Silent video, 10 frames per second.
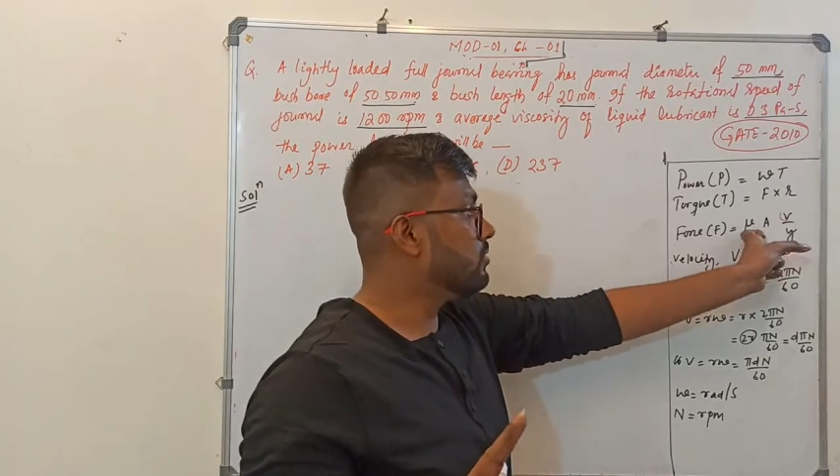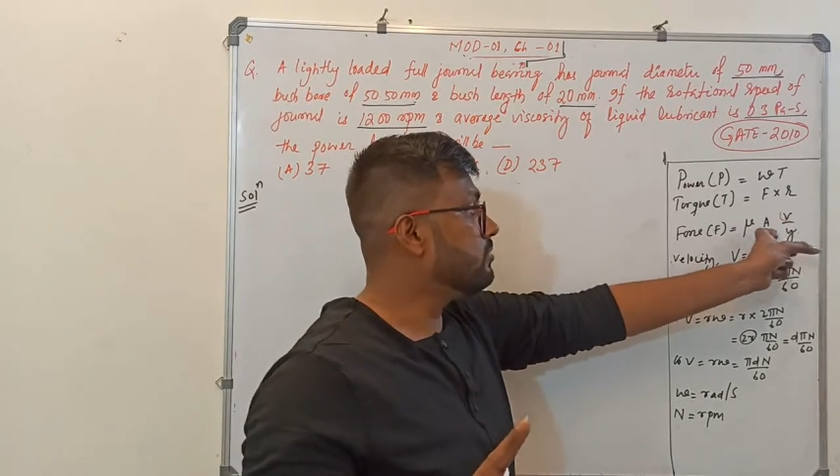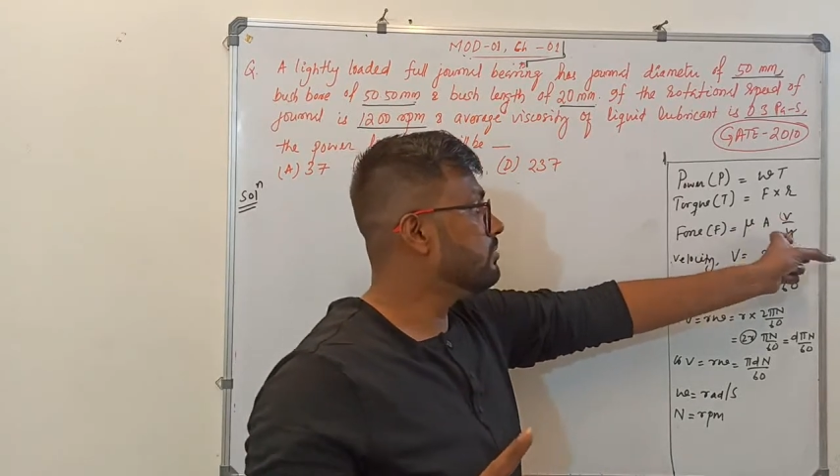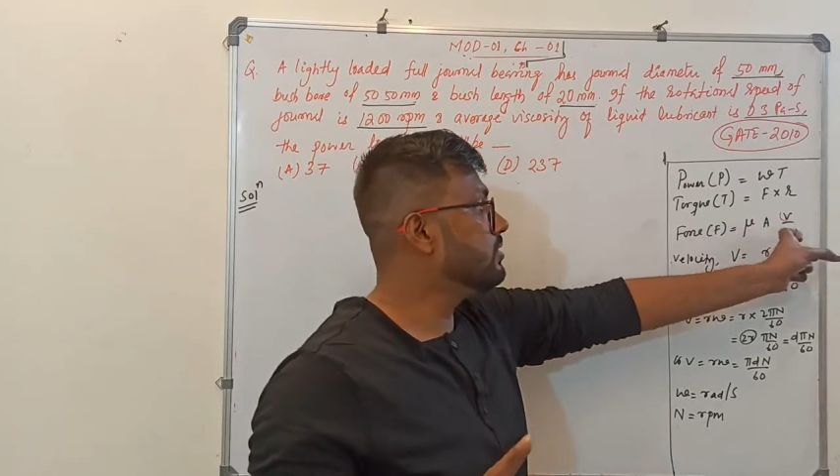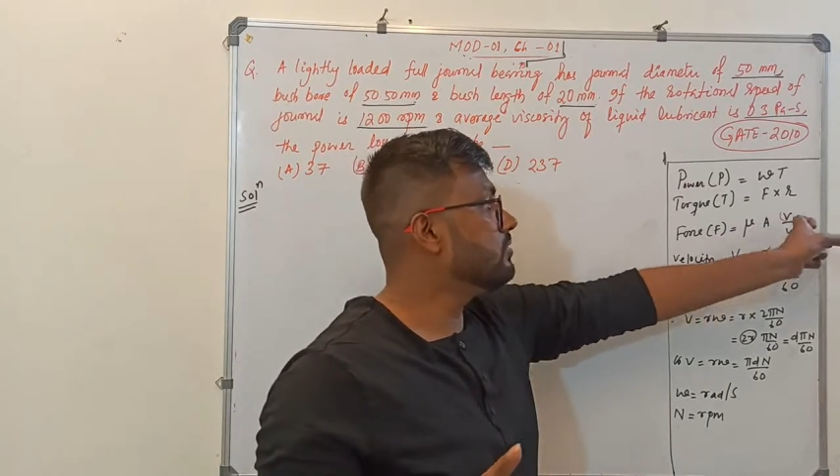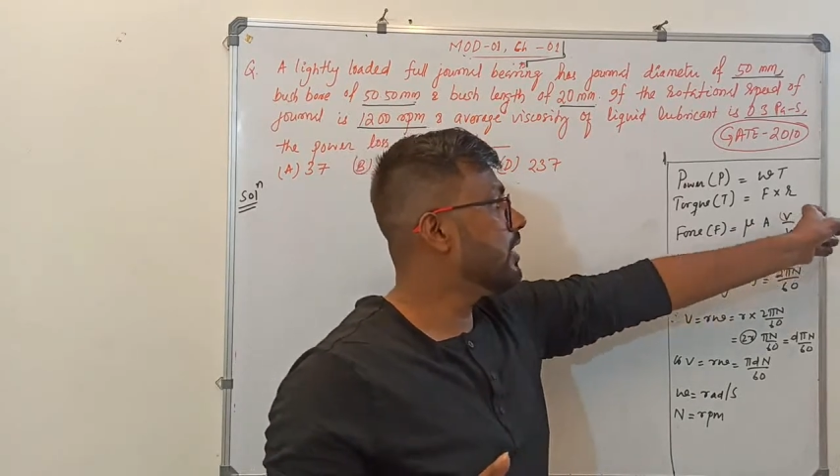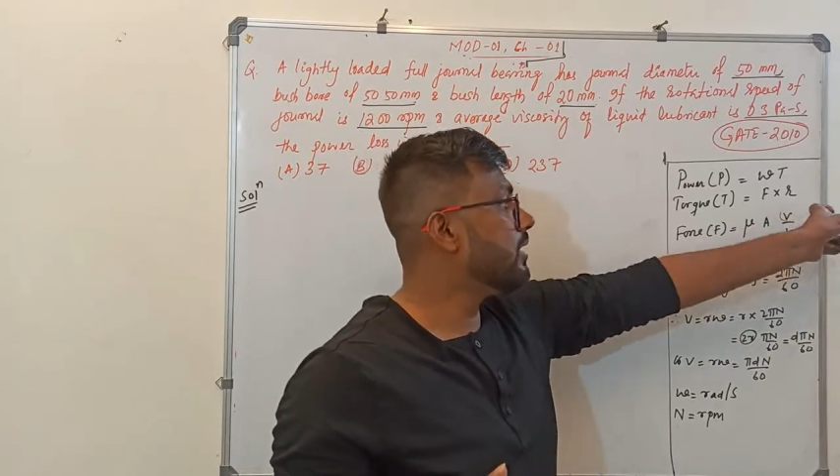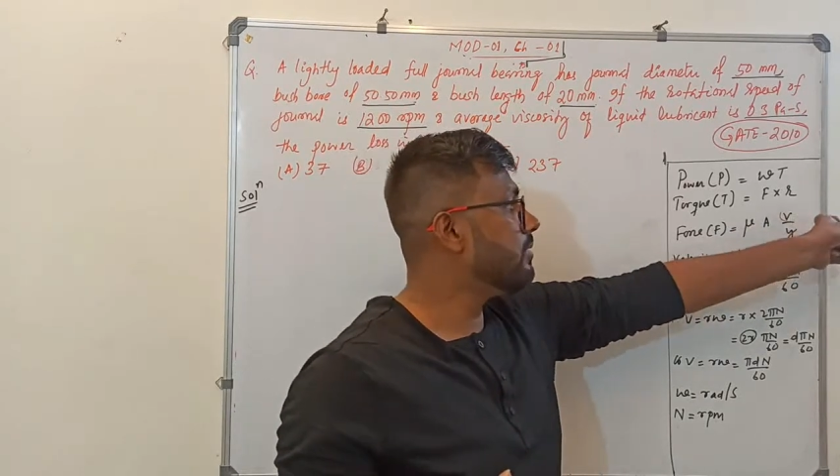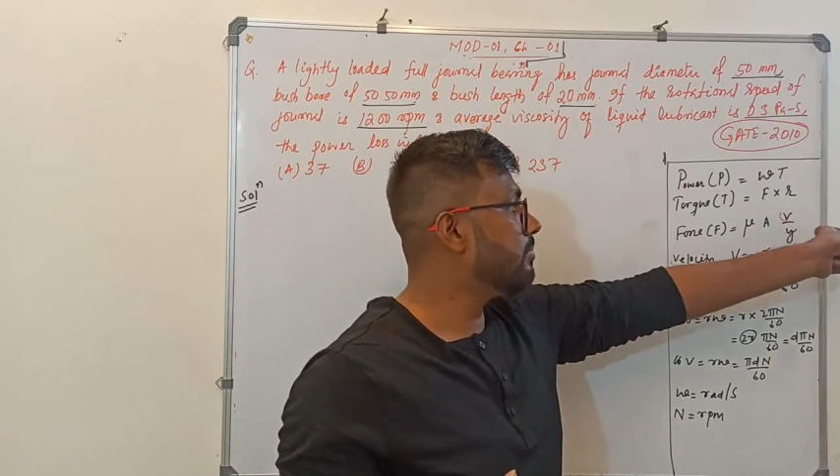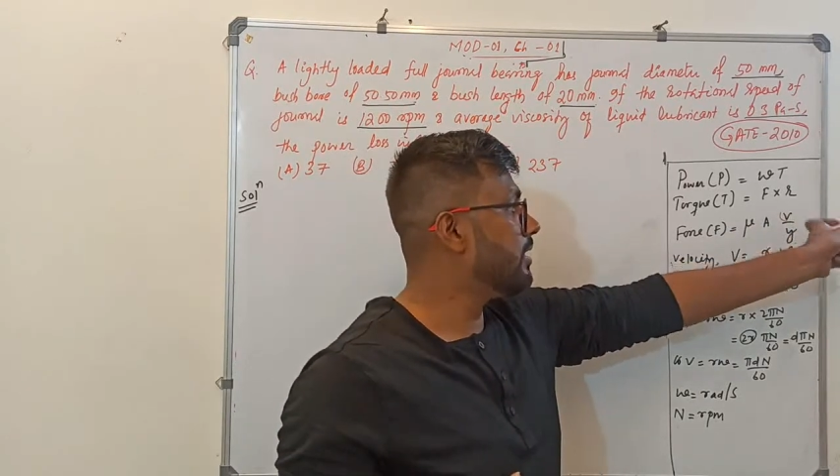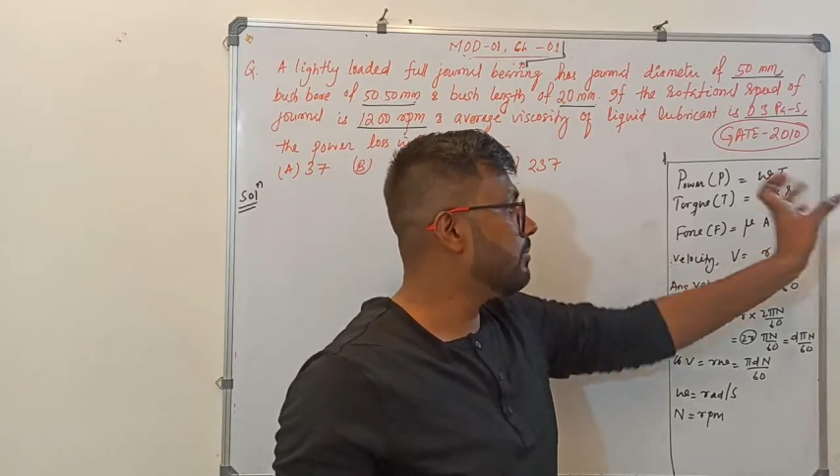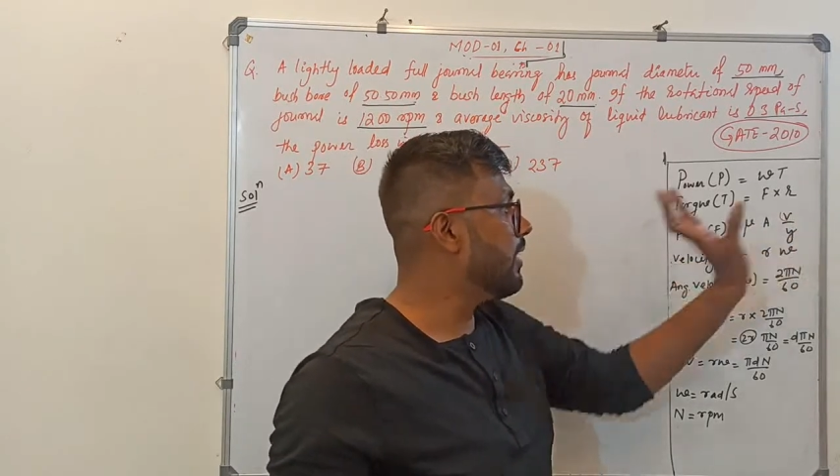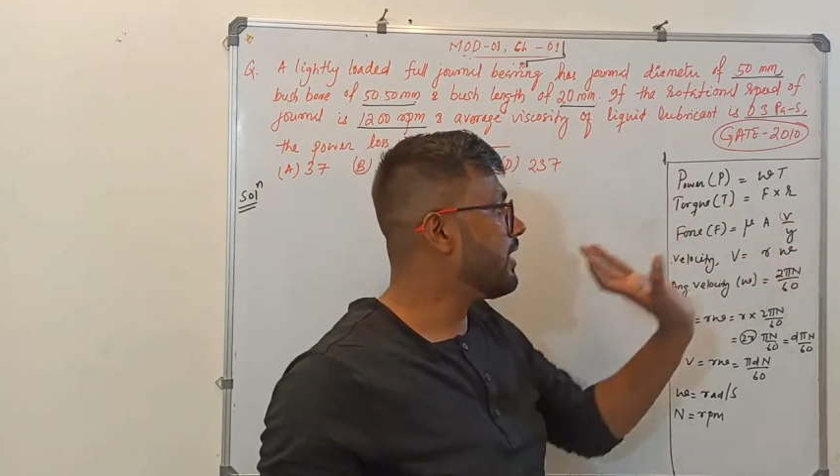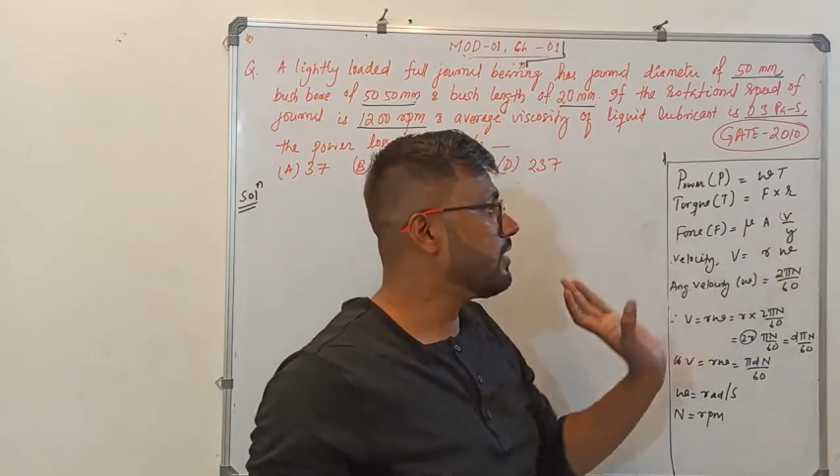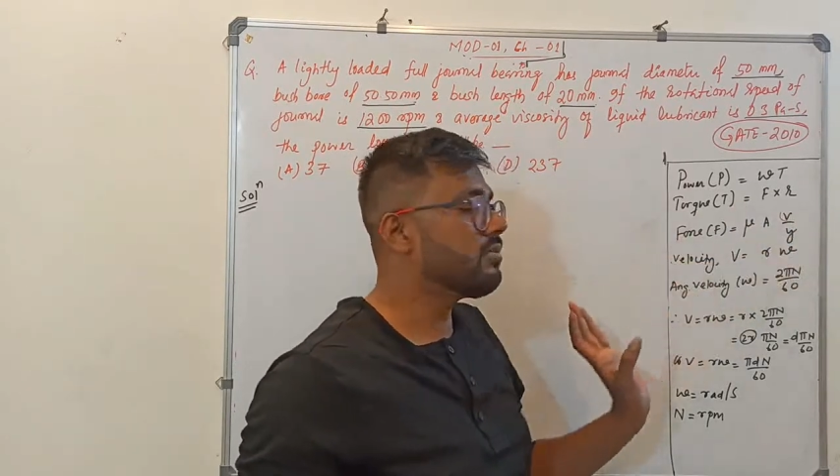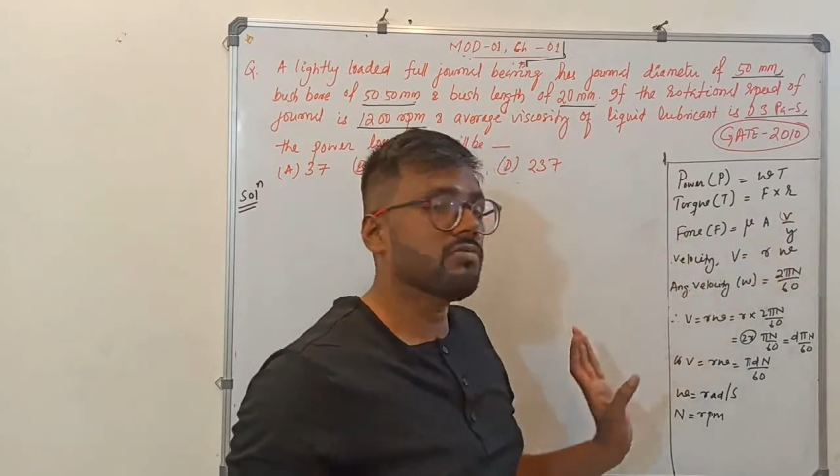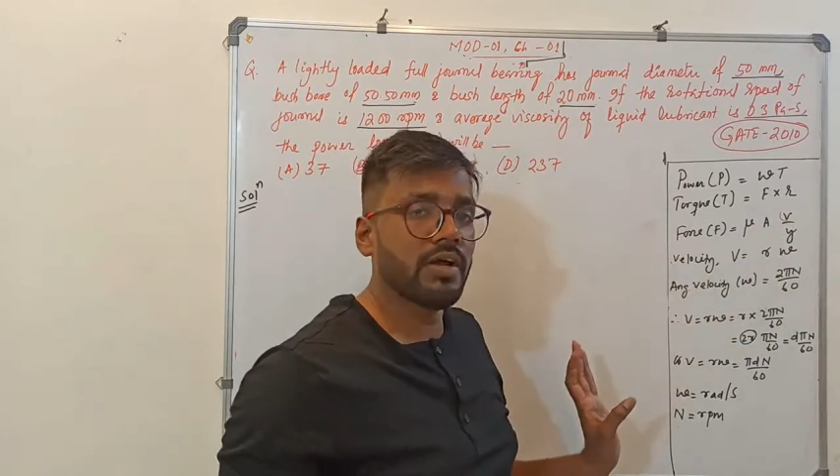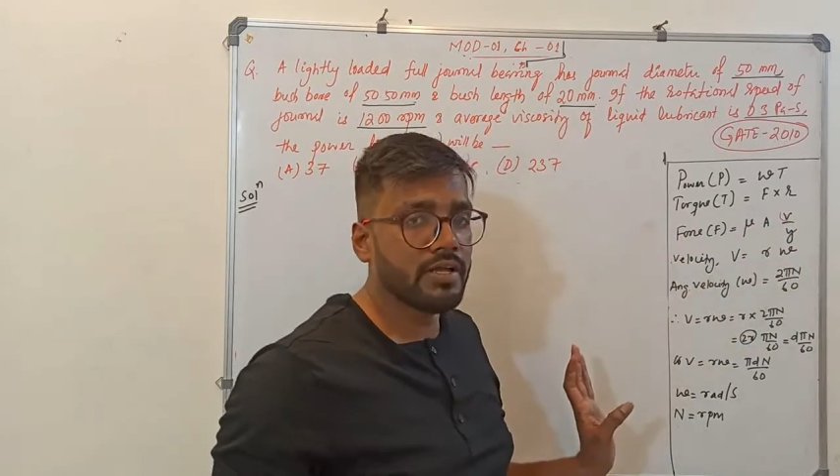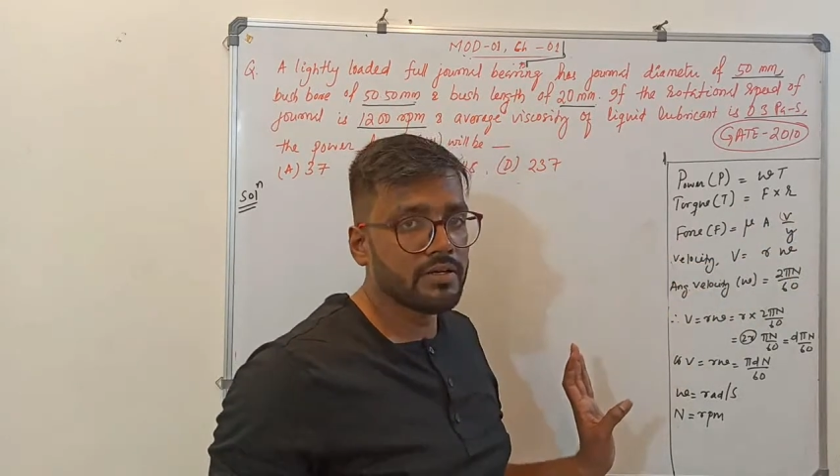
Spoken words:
to mu A B by Y.